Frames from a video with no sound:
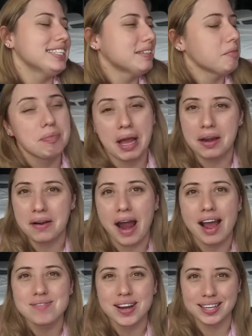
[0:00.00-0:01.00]
better
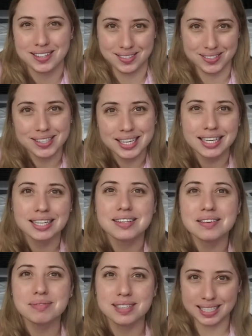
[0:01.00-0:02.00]
at my
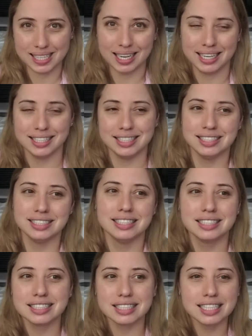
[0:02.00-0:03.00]
Korean
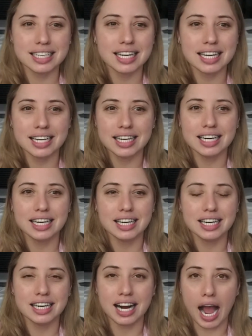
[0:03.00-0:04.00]
because
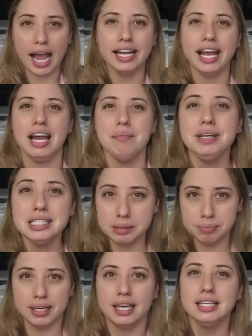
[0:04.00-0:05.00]
I can't be
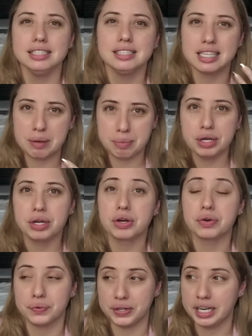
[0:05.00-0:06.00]
speaking to them in
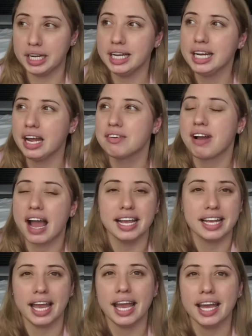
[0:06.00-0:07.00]
Korean if I
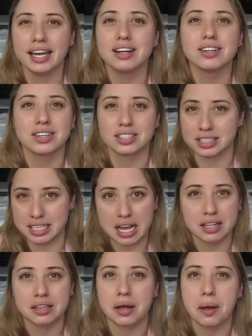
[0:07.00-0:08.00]
can't
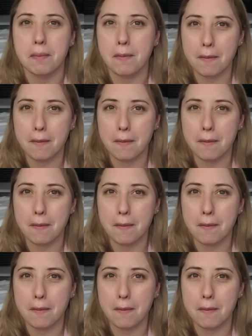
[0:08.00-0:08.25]
understand them.